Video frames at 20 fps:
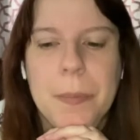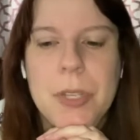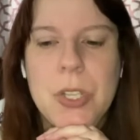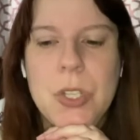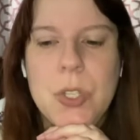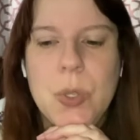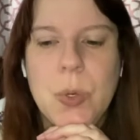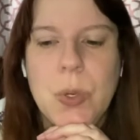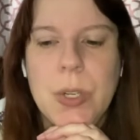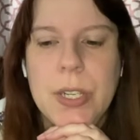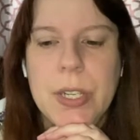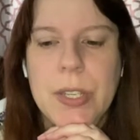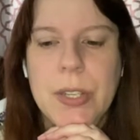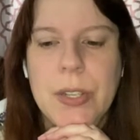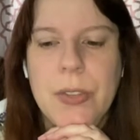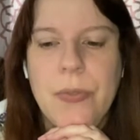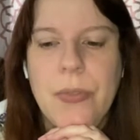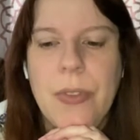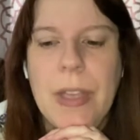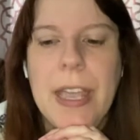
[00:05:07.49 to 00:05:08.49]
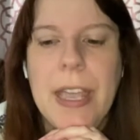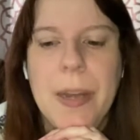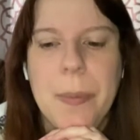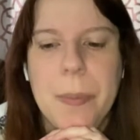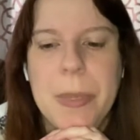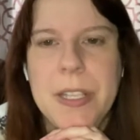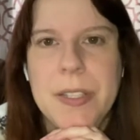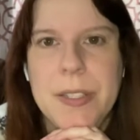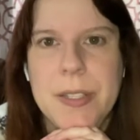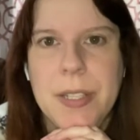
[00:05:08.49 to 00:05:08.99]
sort of
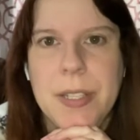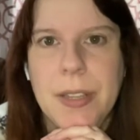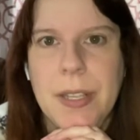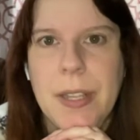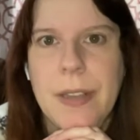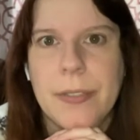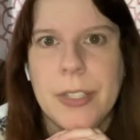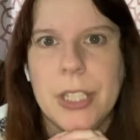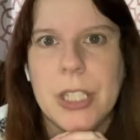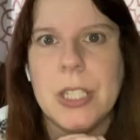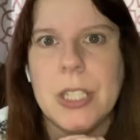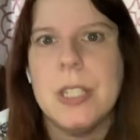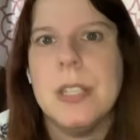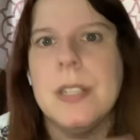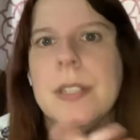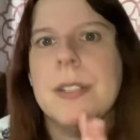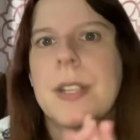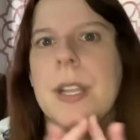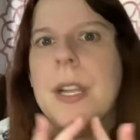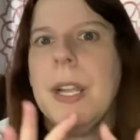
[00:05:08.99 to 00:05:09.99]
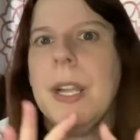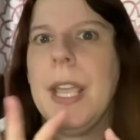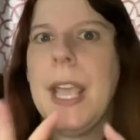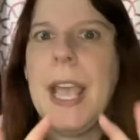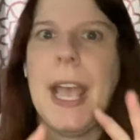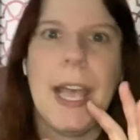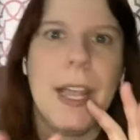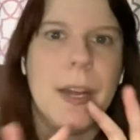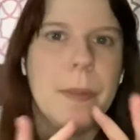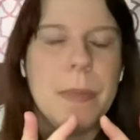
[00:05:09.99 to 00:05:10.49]
enemies to lovers,
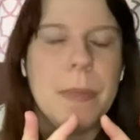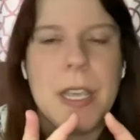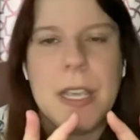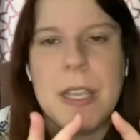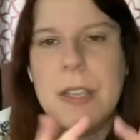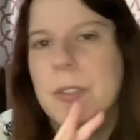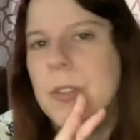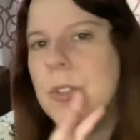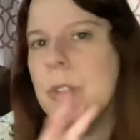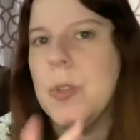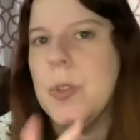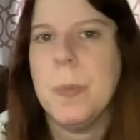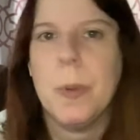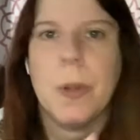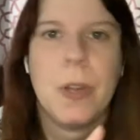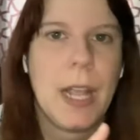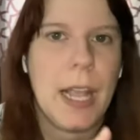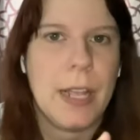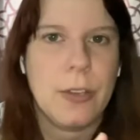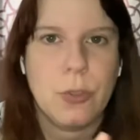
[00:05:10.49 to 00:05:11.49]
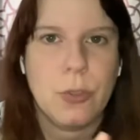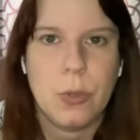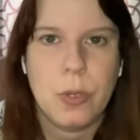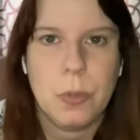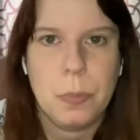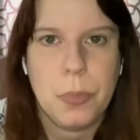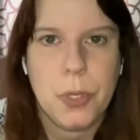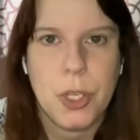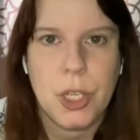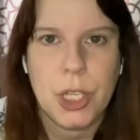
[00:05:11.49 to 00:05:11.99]
academy, supernatural
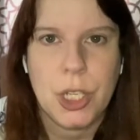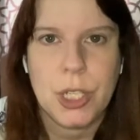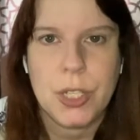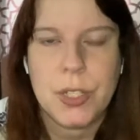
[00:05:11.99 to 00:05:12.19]
book.